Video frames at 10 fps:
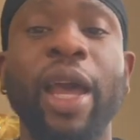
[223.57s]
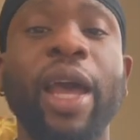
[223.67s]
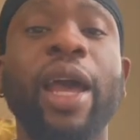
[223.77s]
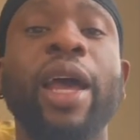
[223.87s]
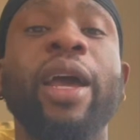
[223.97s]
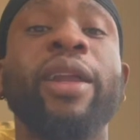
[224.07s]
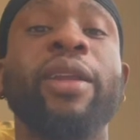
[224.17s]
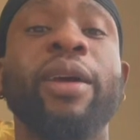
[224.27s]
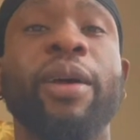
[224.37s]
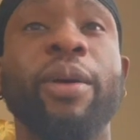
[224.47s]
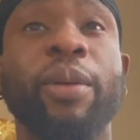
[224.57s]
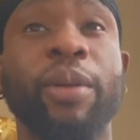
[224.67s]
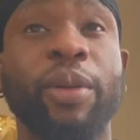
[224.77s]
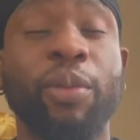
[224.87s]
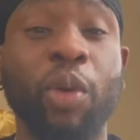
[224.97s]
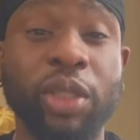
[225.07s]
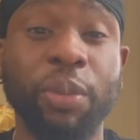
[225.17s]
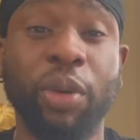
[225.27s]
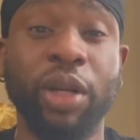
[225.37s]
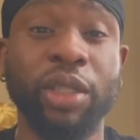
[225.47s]
And most
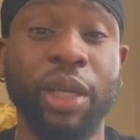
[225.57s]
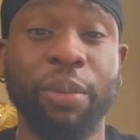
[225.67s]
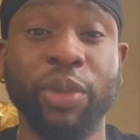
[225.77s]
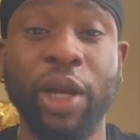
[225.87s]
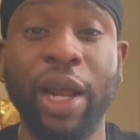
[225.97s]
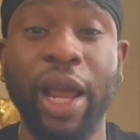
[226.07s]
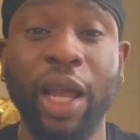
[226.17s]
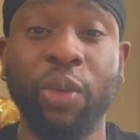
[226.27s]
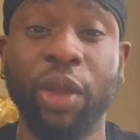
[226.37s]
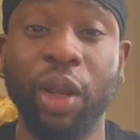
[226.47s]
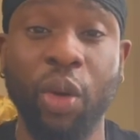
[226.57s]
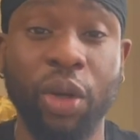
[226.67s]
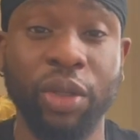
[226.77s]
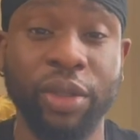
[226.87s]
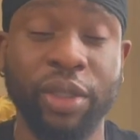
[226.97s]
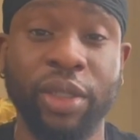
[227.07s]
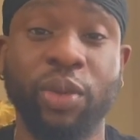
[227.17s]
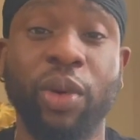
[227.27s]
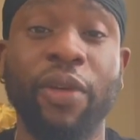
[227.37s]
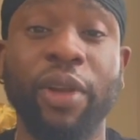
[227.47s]
important tip, try to hang out with the locals, because
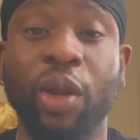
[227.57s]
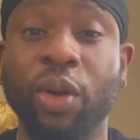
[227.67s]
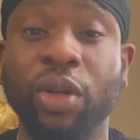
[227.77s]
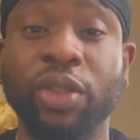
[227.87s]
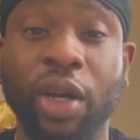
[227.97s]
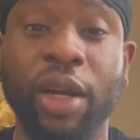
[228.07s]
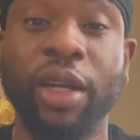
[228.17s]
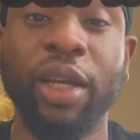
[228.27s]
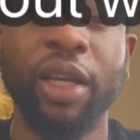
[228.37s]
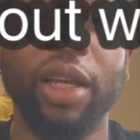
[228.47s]
wherever locals are